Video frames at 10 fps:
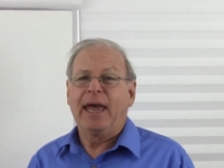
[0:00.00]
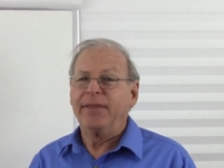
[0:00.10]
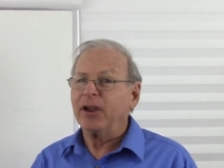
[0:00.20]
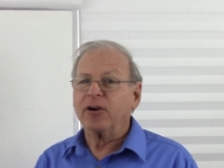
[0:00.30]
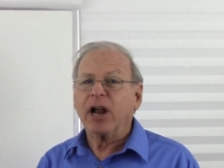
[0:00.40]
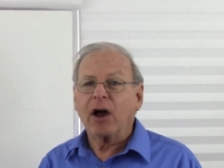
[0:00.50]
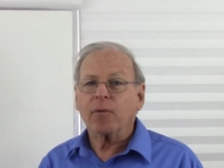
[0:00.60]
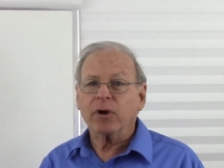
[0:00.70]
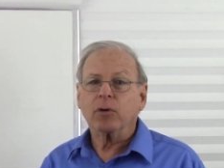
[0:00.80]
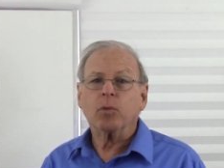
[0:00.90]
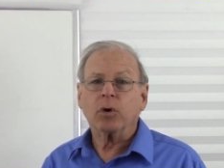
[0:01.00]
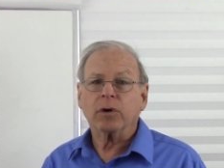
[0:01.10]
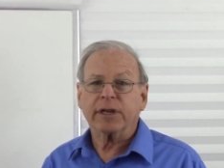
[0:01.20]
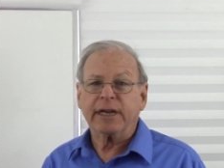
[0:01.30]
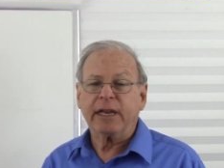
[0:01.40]
and they are not real
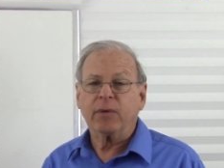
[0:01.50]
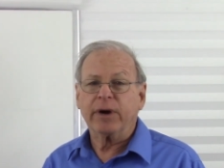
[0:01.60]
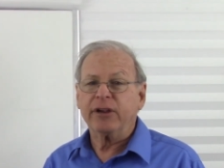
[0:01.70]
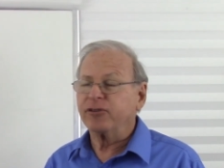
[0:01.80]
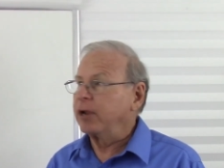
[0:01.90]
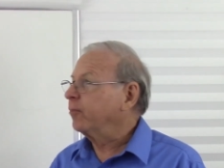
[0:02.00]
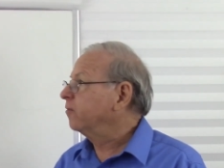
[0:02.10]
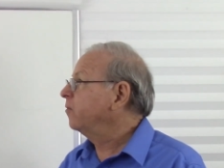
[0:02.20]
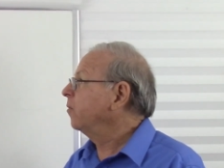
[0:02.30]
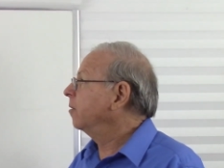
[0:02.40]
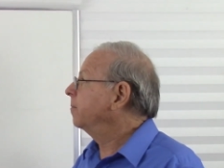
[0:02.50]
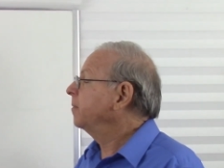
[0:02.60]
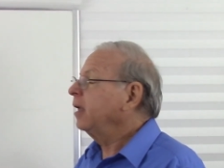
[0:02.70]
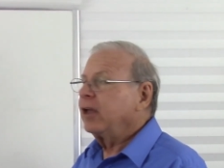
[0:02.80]
world in any way, shape, or form.